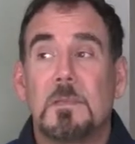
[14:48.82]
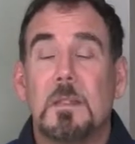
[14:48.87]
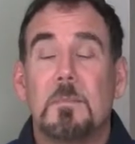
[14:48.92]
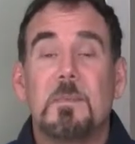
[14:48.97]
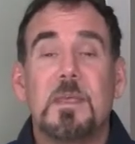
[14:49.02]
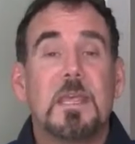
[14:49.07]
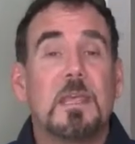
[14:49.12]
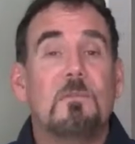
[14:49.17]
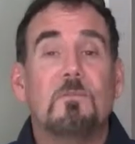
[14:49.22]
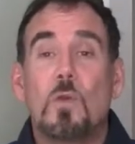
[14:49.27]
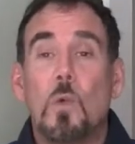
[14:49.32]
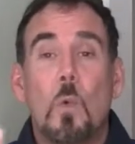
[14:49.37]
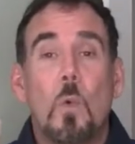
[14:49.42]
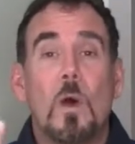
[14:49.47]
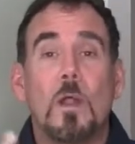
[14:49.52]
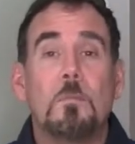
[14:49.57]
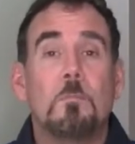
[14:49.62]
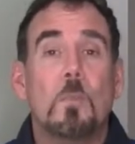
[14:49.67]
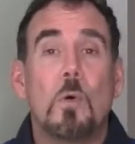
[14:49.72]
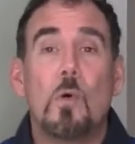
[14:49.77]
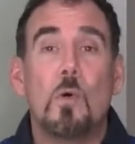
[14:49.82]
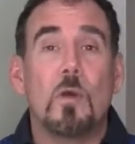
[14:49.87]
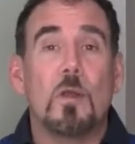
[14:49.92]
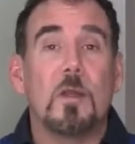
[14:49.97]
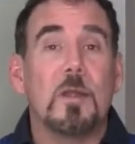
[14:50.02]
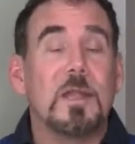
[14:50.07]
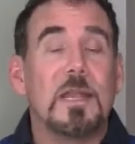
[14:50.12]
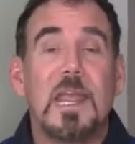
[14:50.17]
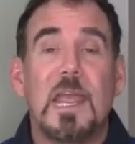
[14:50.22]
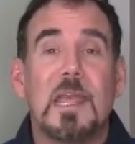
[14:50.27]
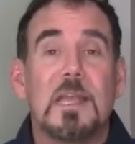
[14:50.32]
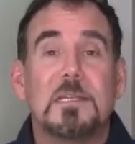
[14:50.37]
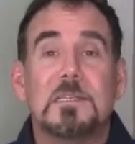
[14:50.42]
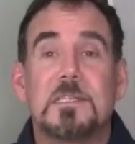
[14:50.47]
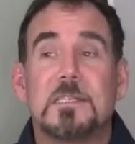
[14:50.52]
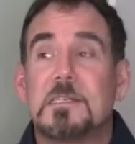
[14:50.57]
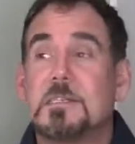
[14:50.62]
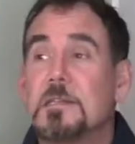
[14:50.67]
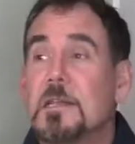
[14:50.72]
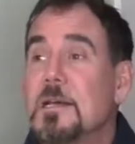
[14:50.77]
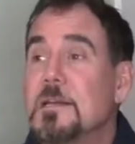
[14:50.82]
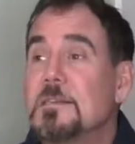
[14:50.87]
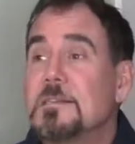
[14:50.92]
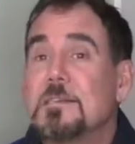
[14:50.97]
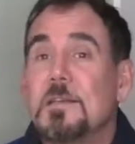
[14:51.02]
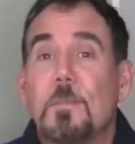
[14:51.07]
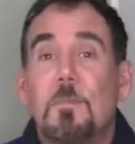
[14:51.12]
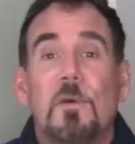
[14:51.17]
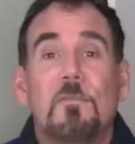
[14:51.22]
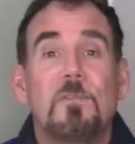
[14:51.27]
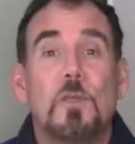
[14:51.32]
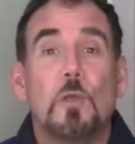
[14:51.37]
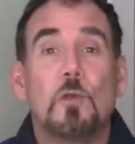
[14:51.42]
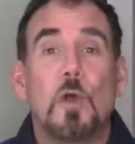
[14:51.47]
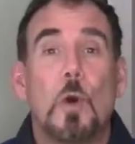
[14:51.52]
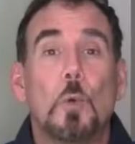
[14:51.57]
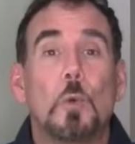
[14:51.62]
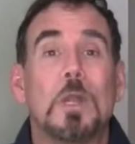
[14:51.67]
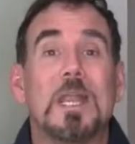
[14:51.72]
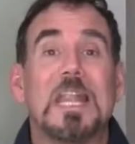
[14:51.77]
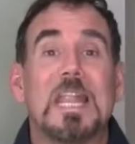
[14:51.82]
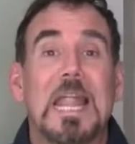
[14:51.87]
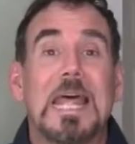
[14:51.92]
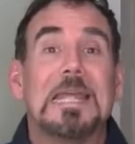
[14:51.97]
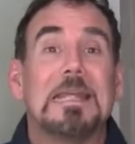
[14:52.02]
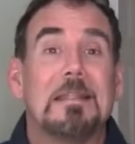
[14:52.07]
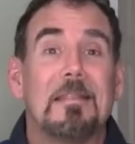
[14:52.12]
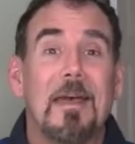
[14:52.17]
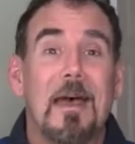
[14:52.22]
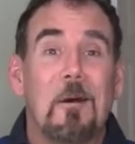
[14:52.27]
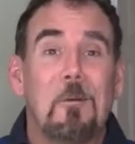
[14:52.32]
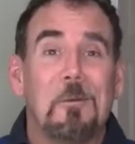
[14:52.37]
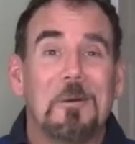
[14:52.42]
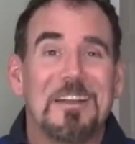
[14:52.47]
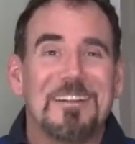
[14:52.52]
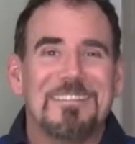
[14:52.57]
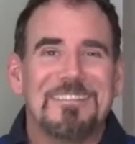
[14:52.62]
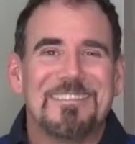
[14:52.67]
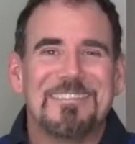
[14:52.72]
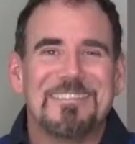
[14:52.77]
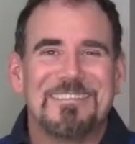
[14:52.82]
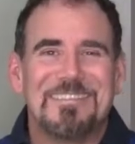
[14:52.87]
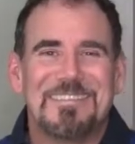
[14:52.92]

Let me give you one more in case some of you don't like that one.